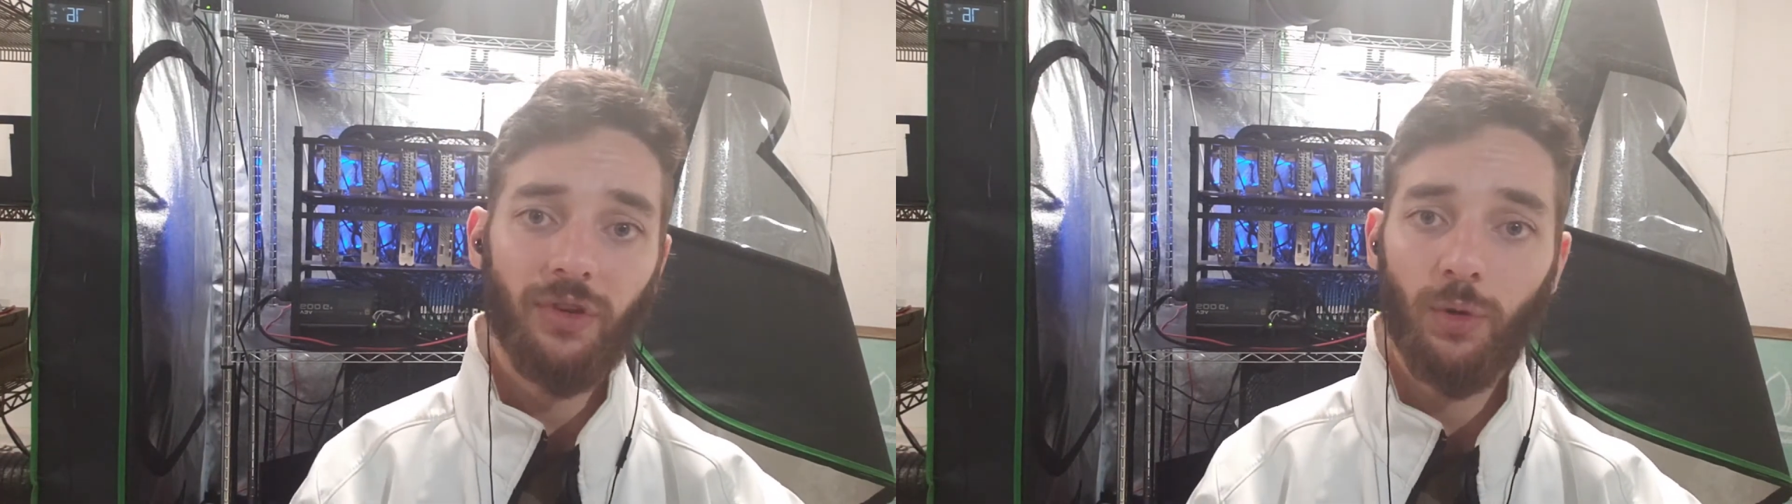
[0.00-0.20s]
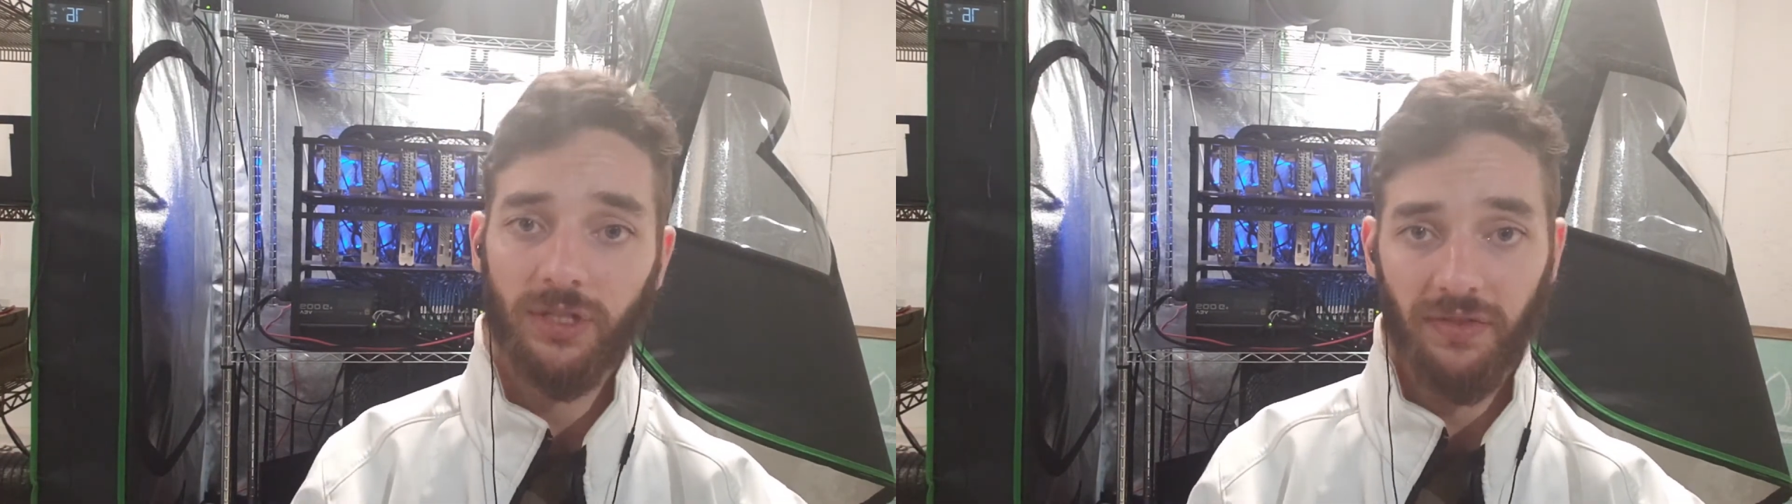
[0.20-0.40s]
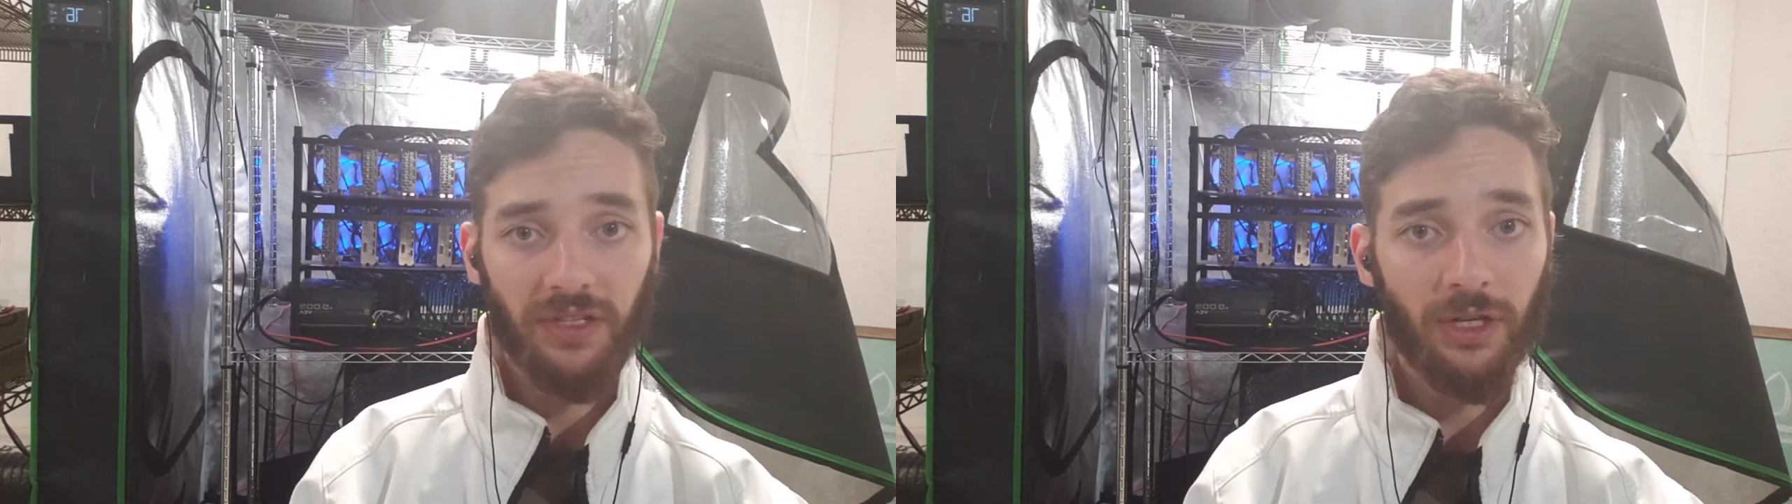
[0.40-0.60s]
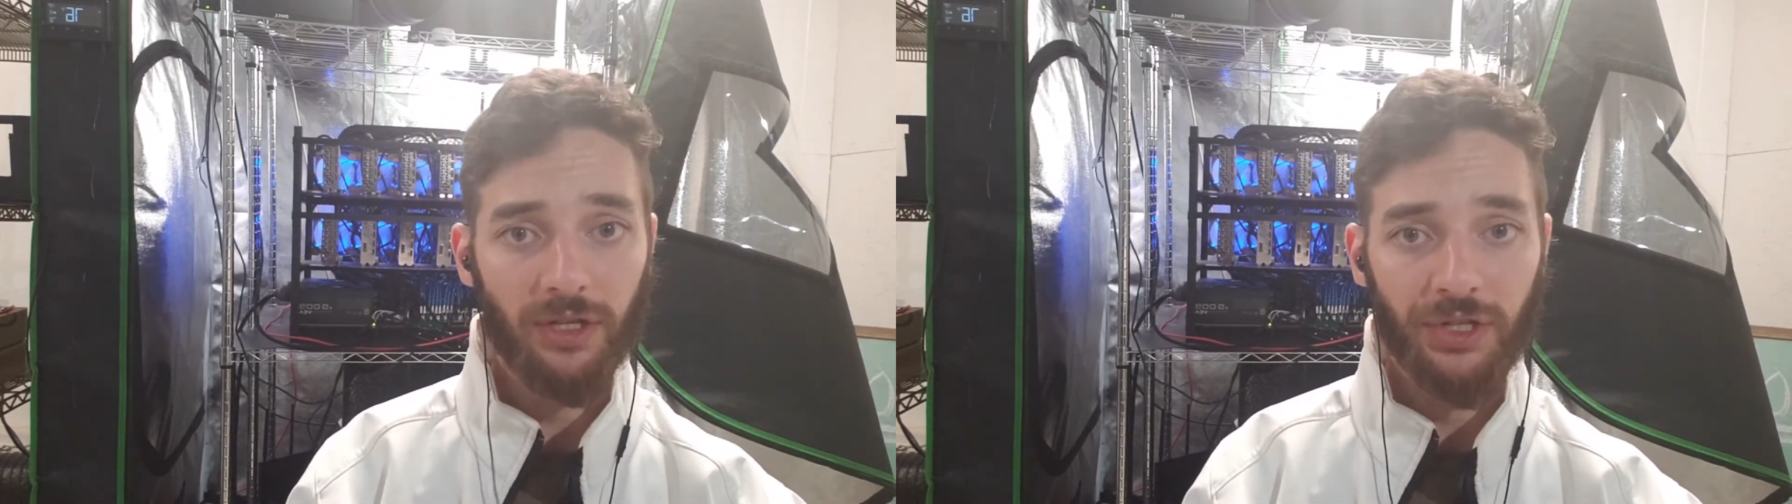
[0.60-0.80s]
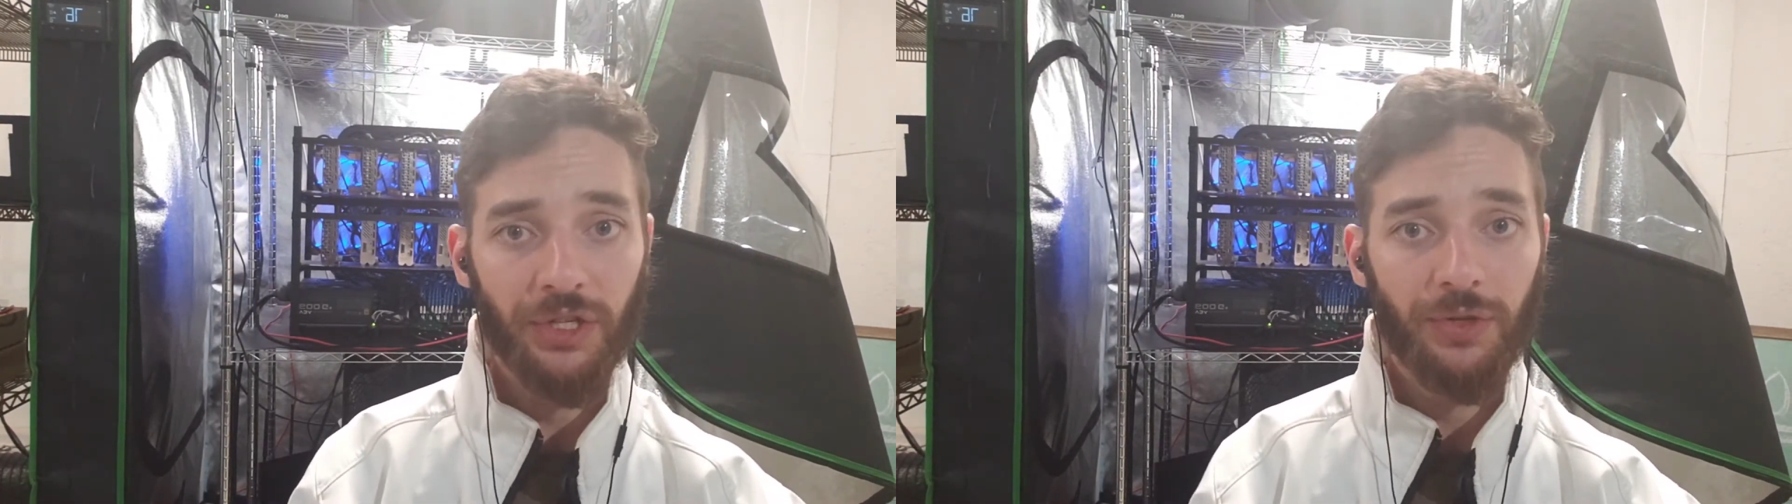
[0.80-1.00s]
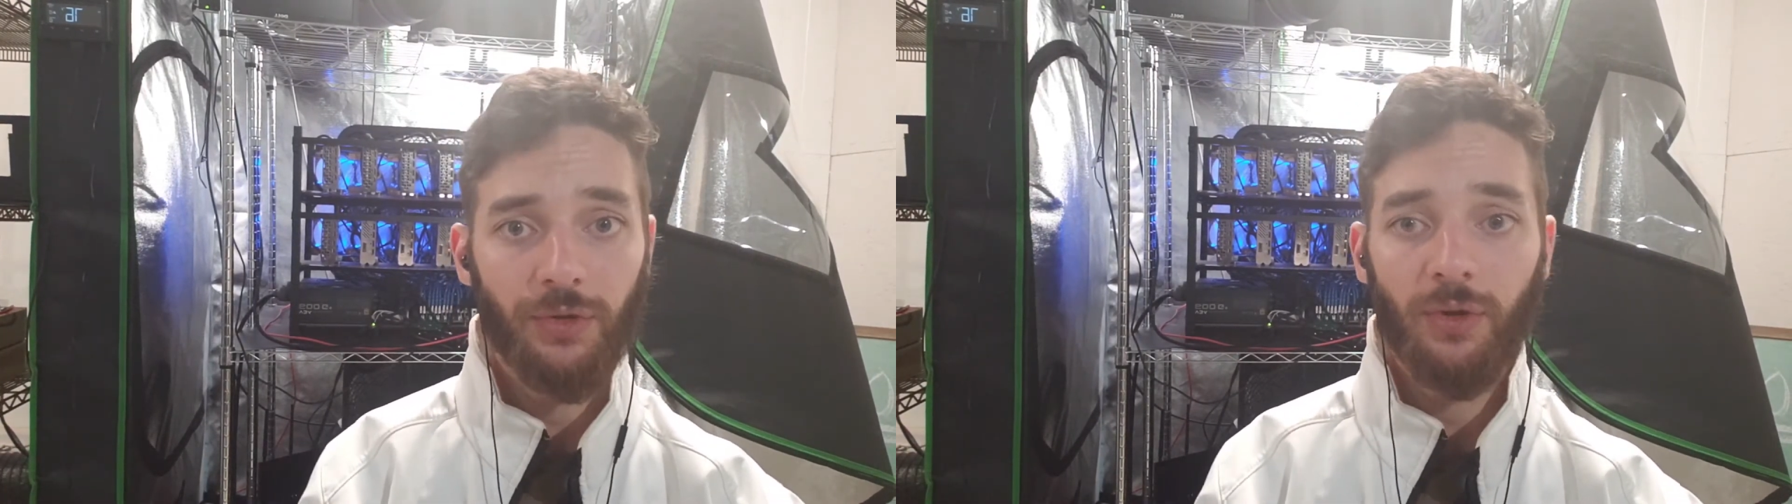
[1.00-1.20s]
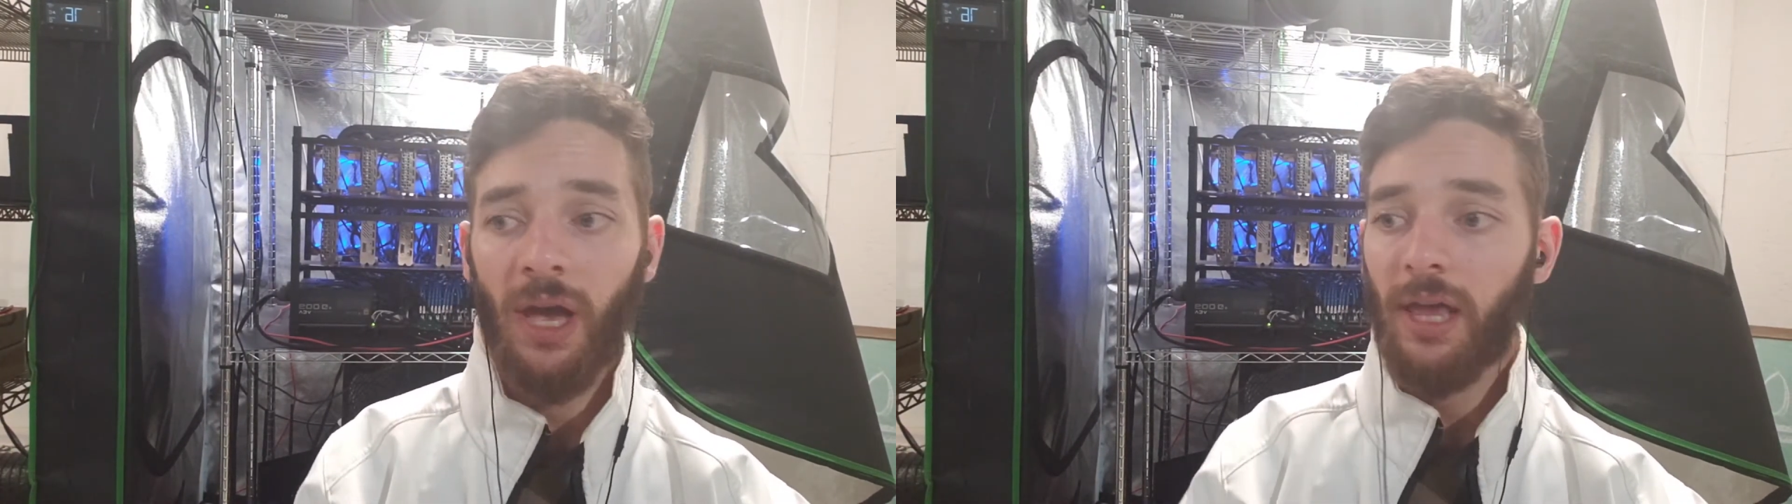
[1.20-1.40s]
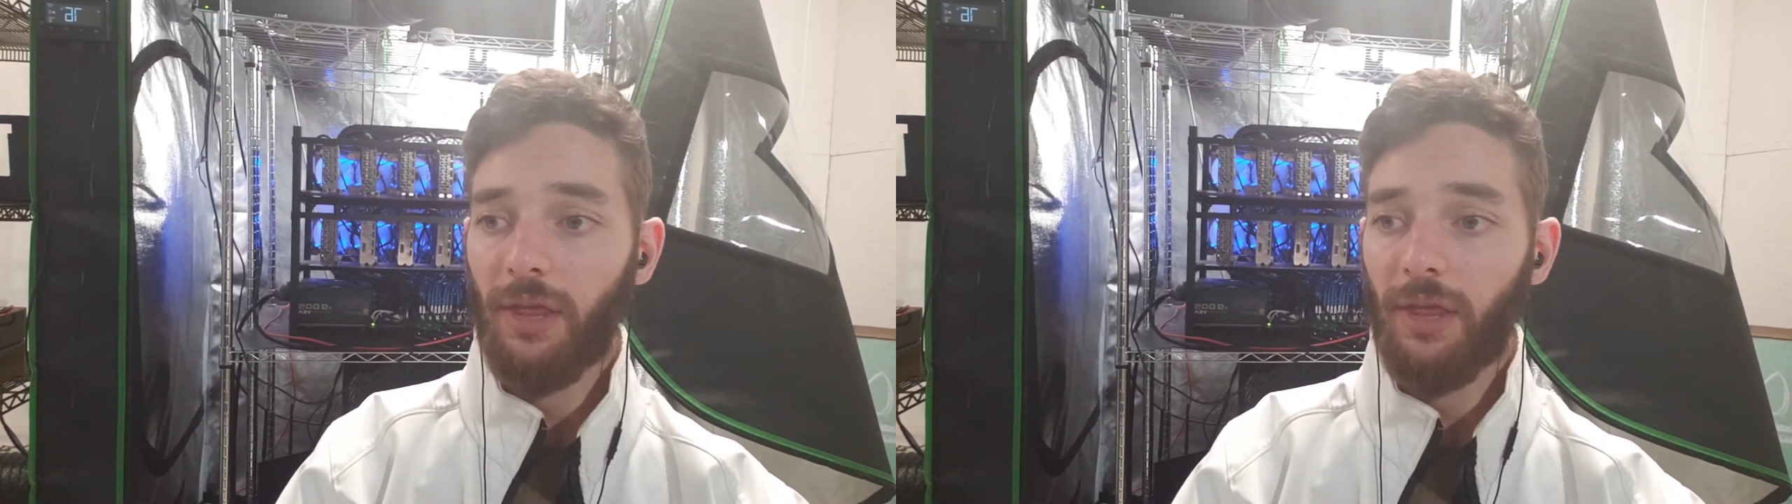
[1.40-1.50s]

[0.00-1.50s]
the course of a year or two,